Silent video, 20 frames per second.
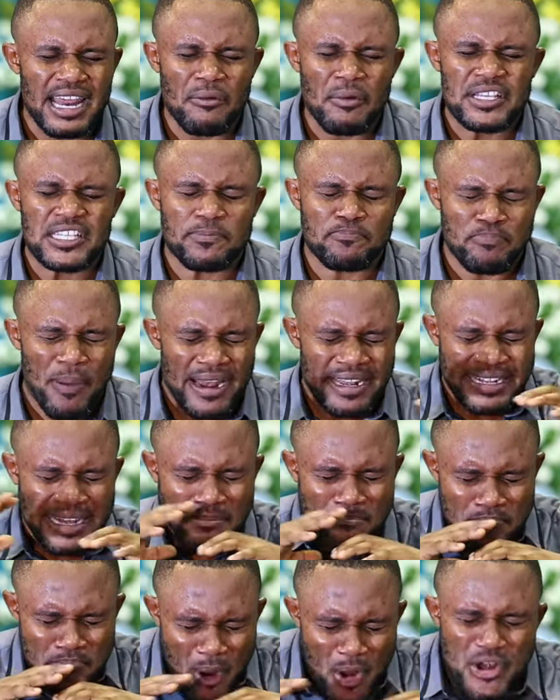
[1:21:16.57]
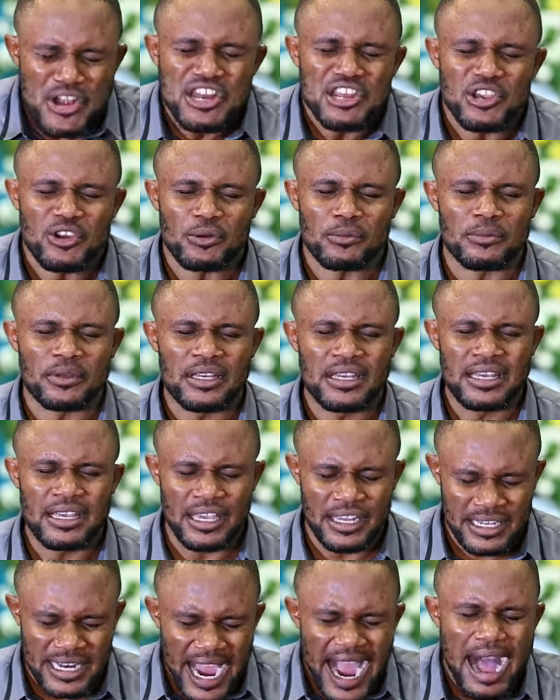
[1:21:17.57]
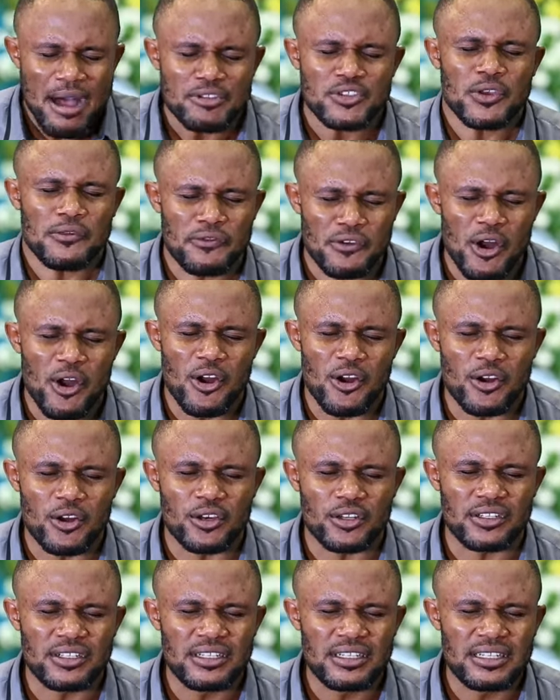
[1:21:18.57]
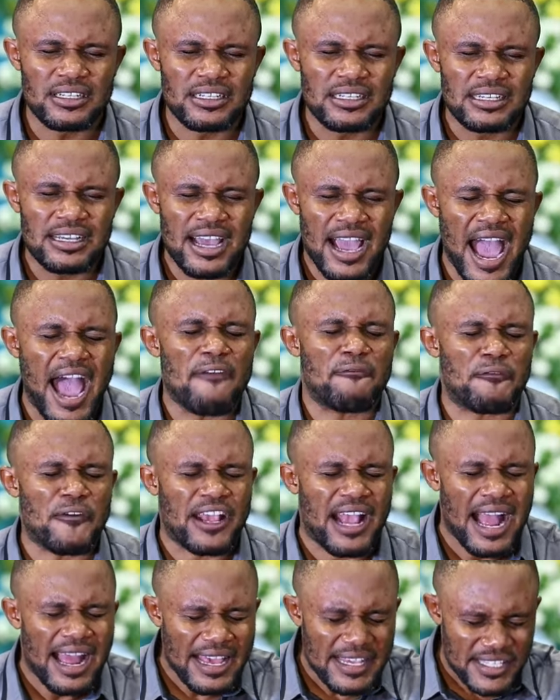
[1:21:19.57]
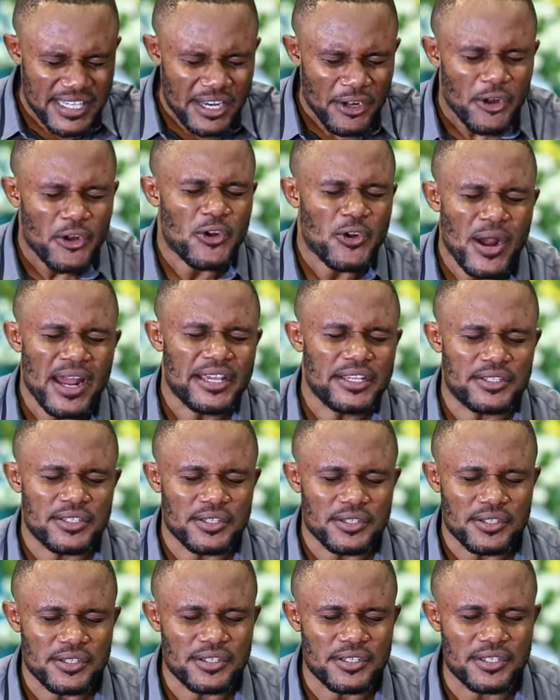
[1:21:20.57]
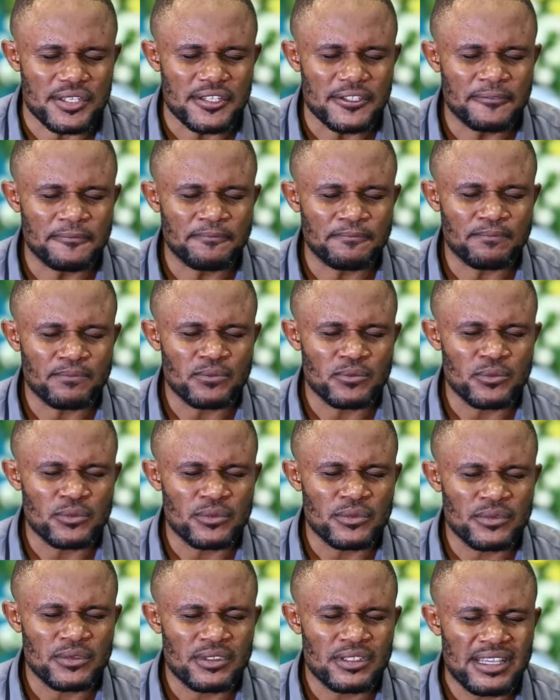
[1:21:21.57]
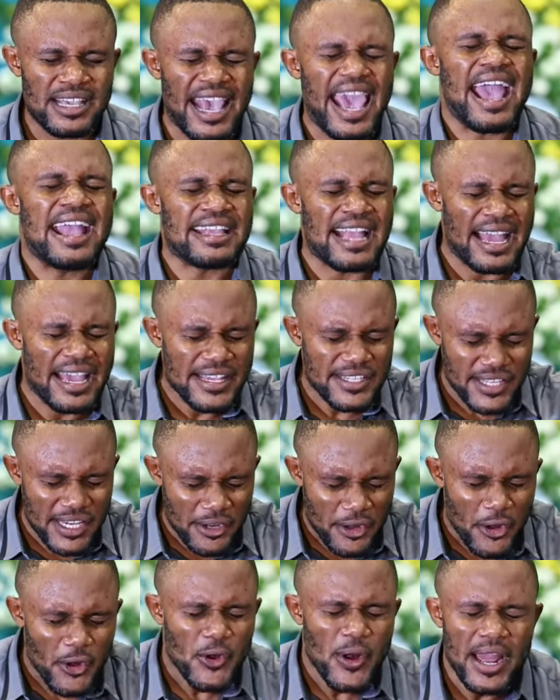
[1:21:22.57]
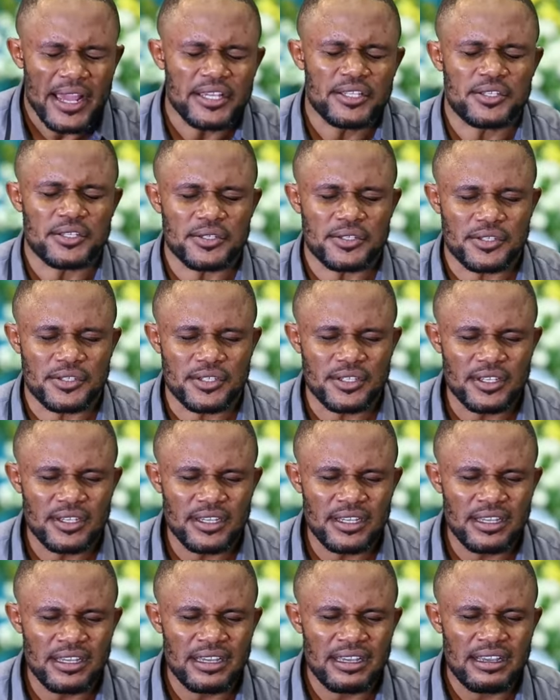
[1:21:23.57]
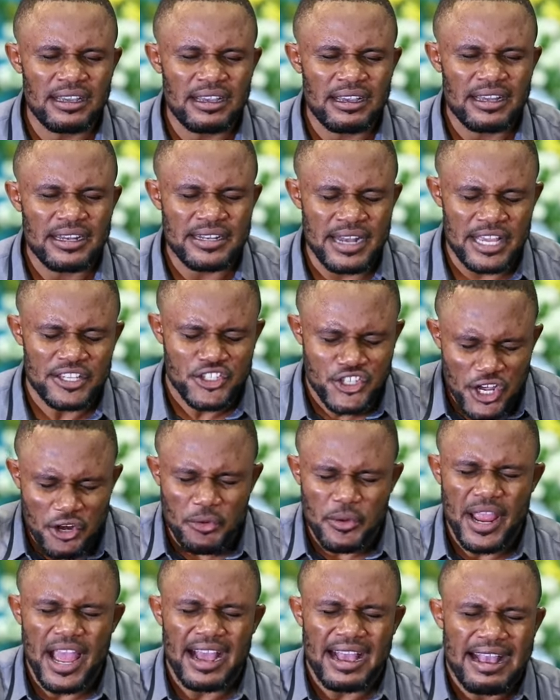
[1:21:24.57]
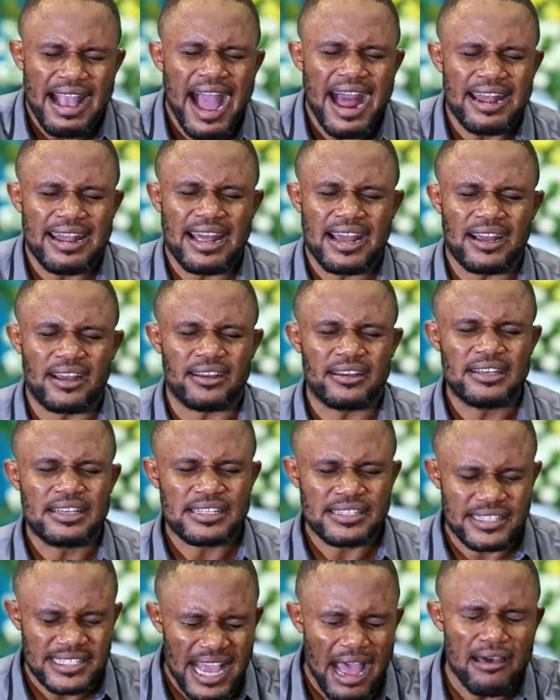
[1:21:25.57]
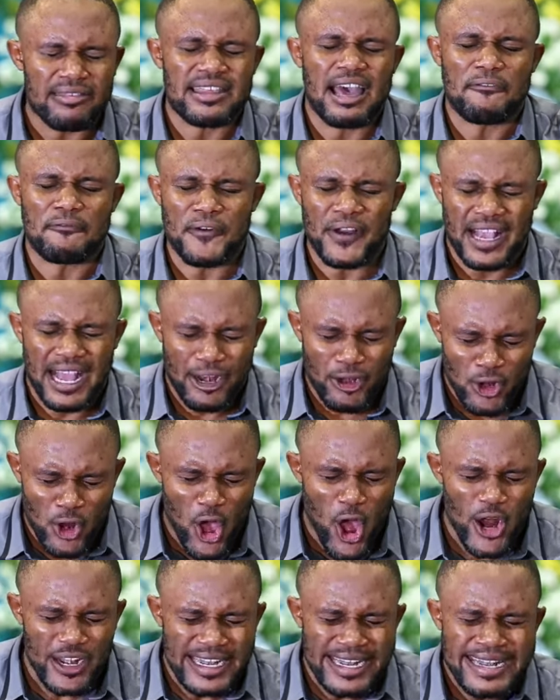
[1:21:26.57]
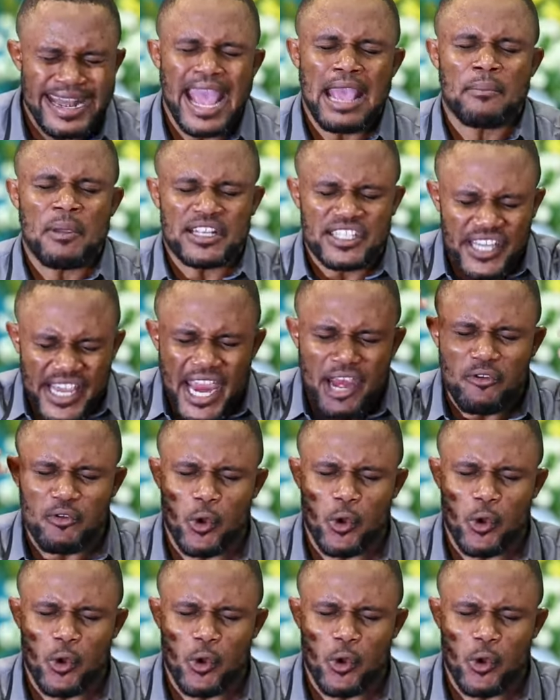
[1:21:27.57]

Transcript: There is pandemonium in the house of God. Africa is in crisis. Kenya is in crisis. Nigeria, Ghana, South Africa, Lord, name it,